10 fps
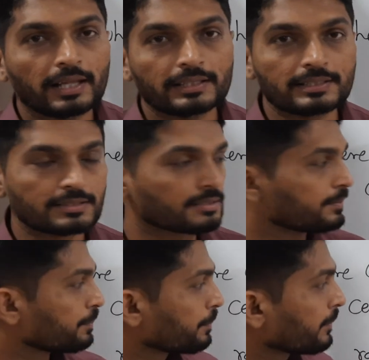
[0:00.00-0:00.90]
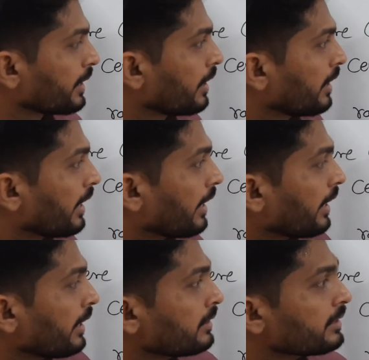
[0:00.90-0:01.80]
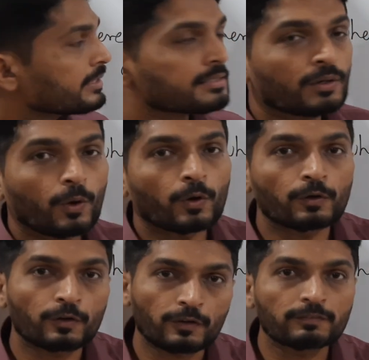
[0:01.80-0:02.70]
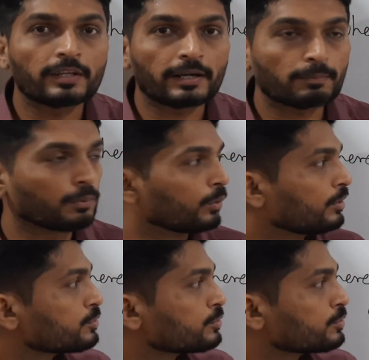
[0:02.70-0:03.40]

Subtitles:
like this. N is the order of that pole.